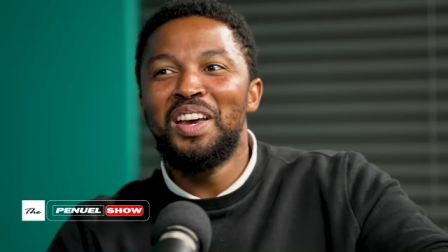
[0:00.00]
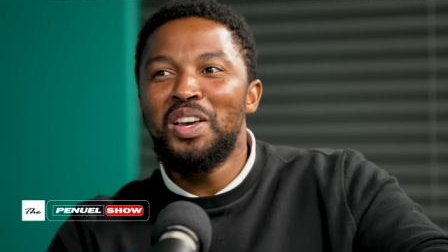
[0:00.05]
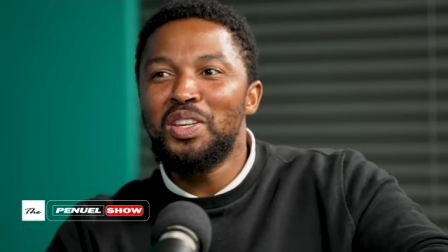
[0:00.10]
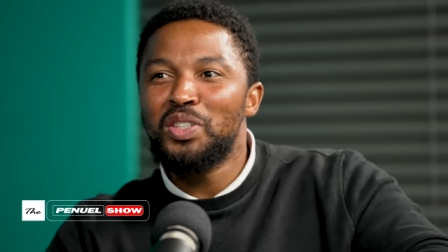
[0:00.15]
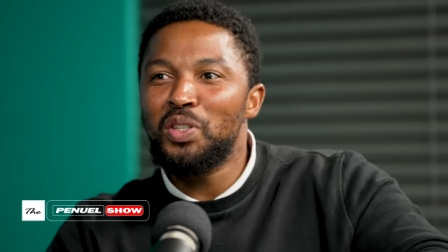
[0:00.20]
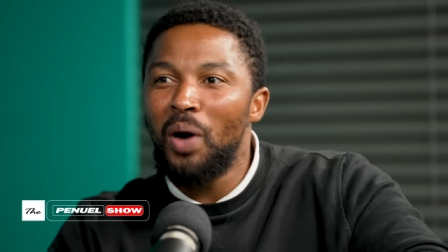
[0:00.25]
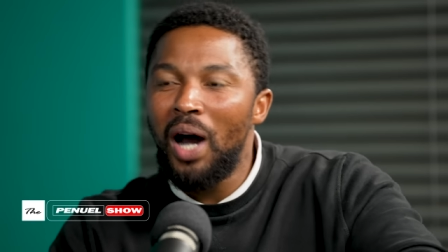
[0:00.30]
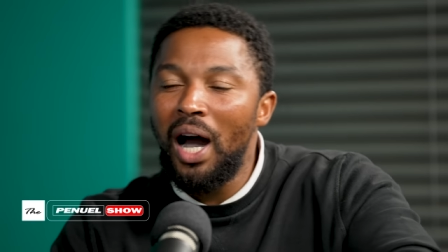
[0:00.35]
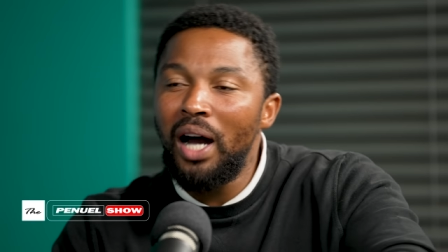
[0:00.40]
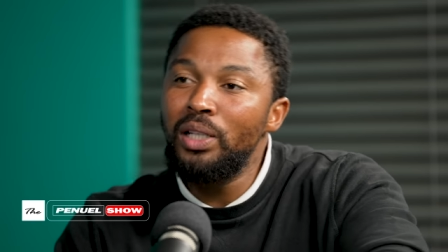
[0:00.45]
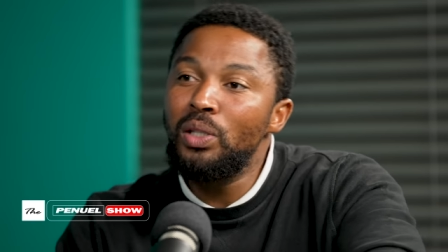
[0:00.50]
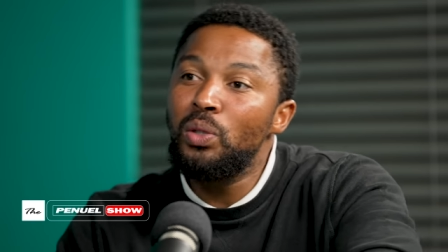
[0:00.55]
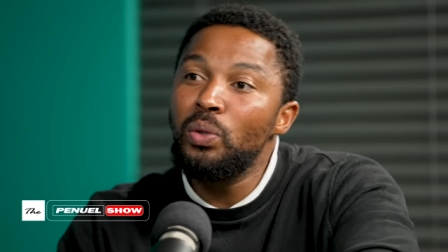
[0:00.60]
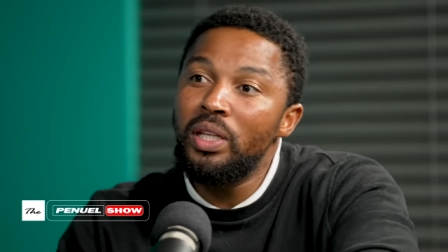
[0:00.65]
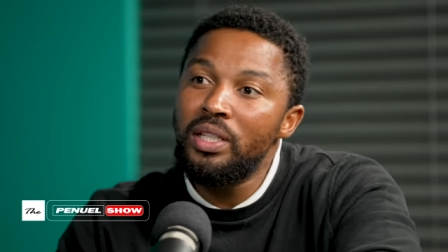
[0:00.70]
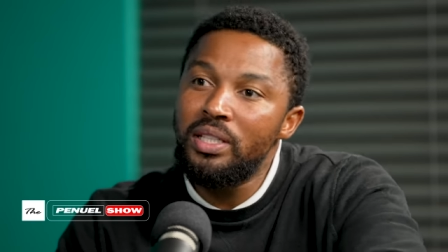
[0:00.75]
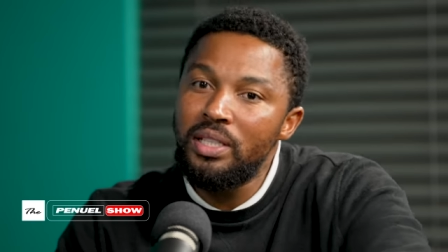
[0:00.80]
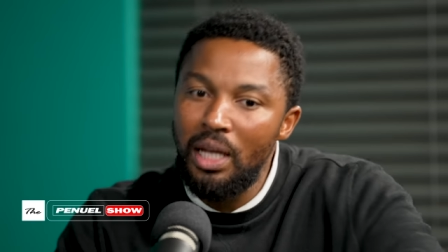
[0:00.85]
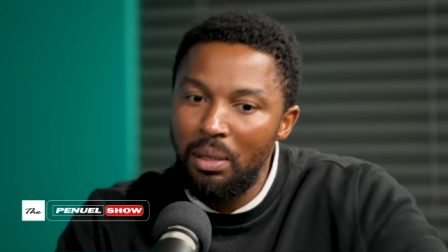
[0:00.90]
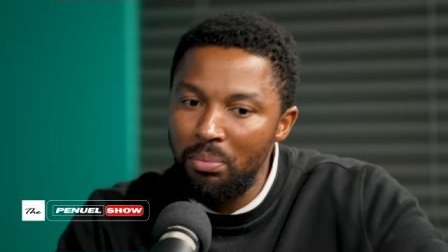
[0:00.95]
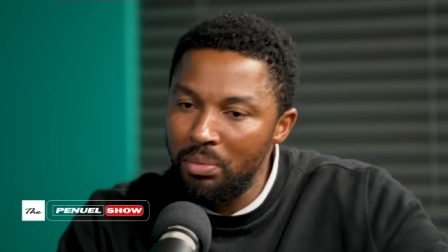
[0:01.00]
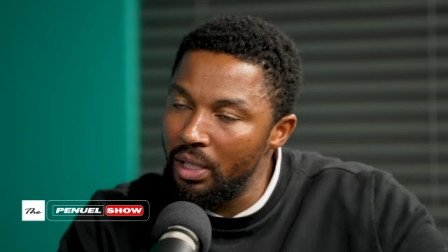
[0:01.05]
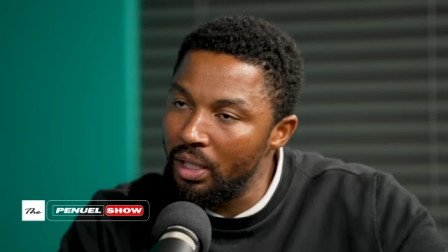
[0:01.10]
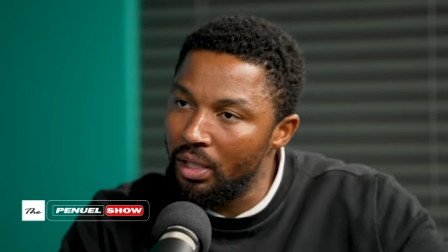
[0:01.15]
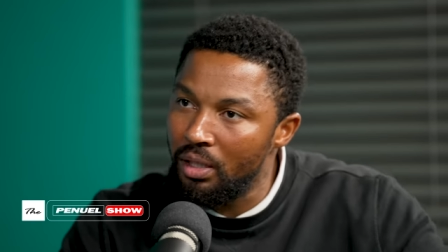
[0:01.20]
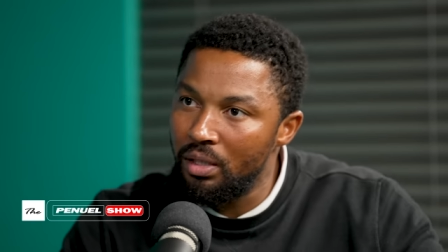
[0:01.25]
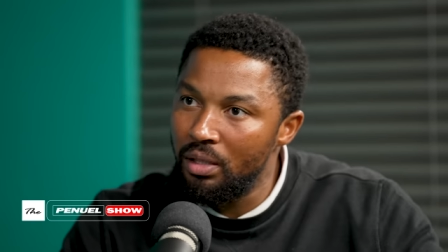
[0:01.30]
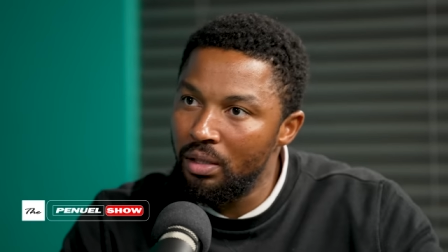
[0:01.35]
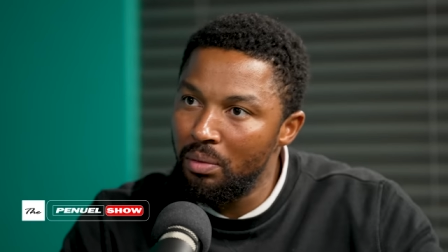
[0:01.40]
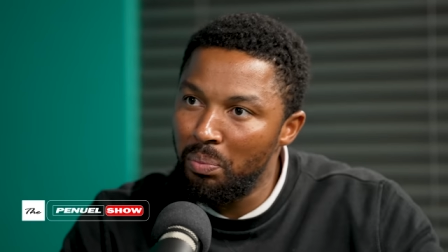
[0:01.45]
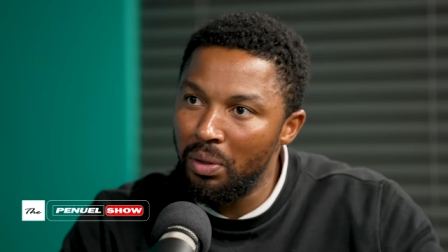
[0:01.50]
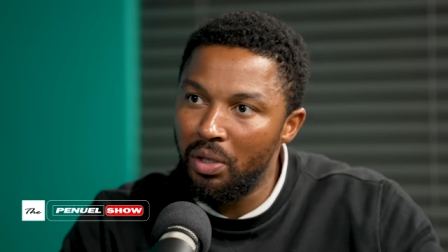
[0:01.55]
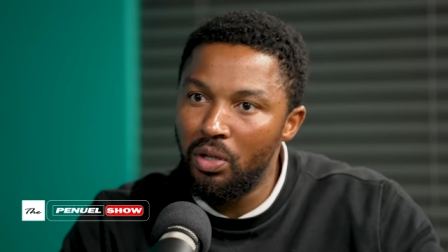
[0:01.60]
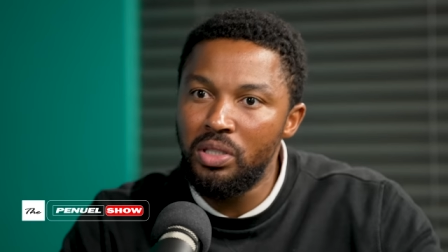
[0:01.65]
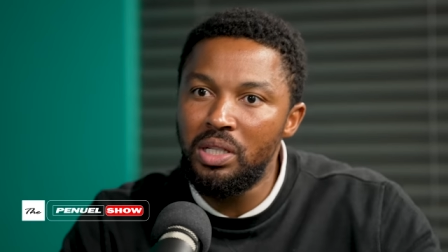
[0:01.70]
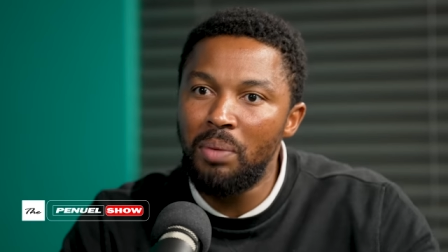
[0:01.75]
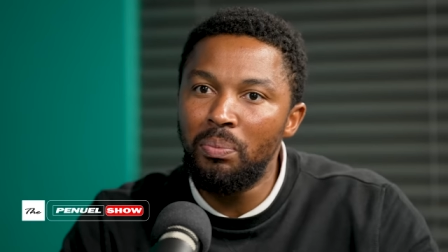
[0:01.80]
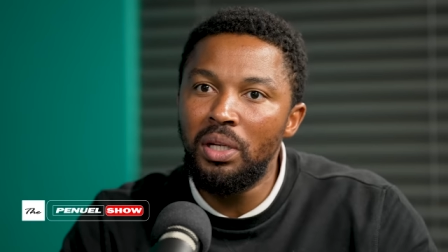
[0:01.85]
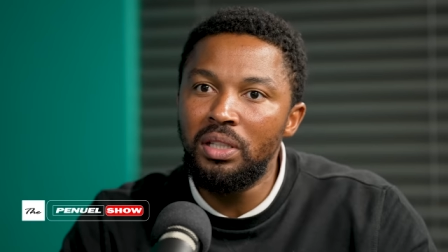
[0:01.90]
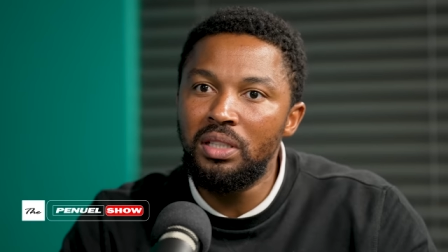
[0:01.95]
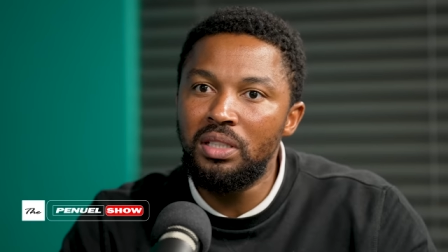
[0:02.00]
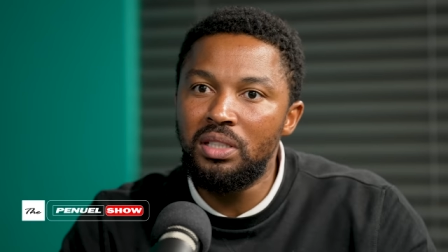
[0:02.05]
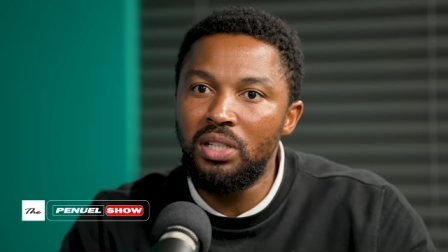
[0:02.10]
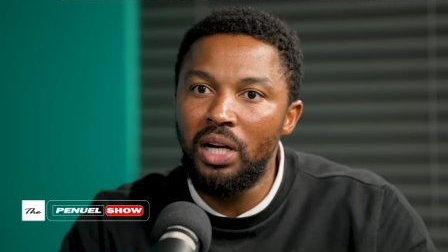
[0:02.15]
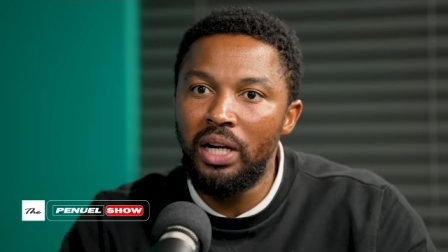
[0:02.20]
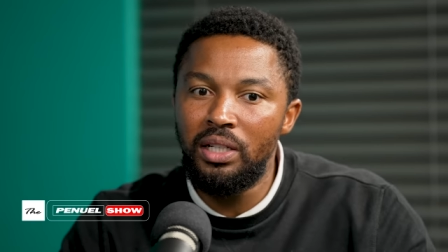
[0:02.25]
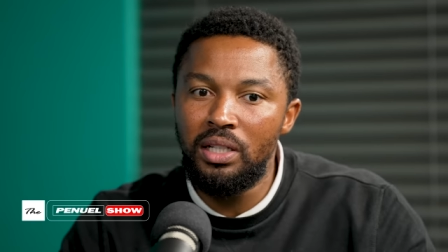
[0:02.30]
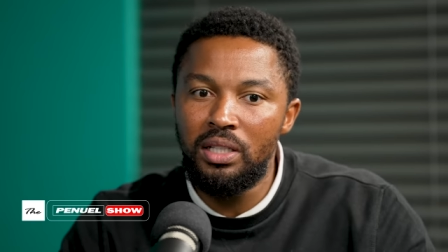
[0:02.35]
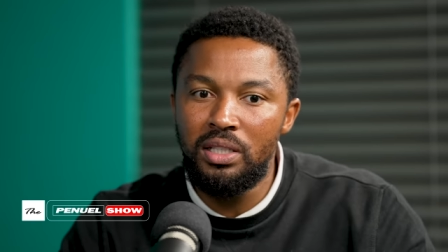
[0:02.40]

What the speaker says: So I'd do the same thing, because I'm not trying